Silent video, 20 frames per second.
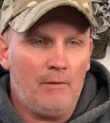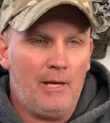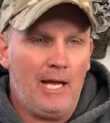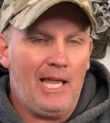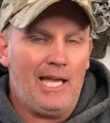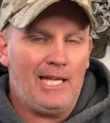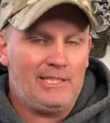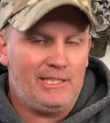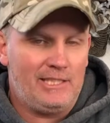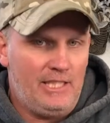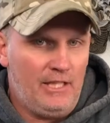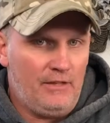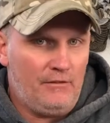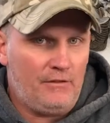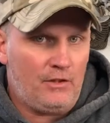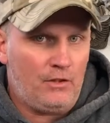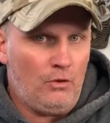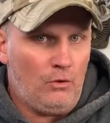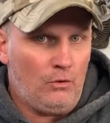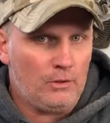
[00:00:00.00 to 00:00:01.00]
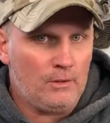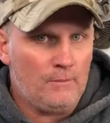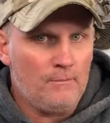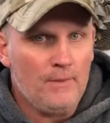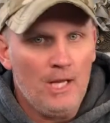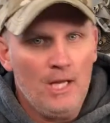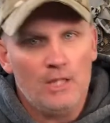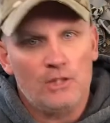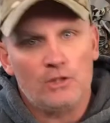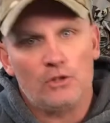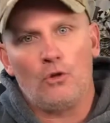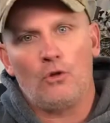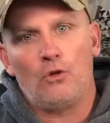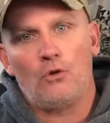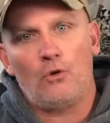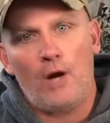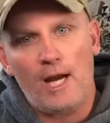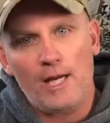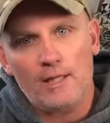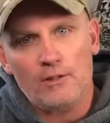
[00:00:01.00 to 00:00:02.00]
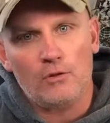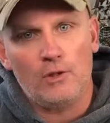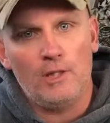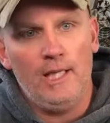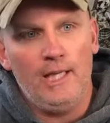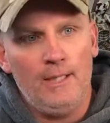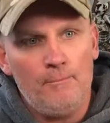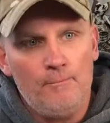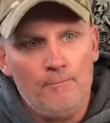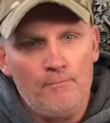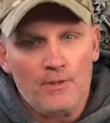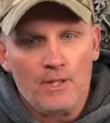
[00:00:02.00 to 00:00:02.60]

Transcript: as difficult. So gradually,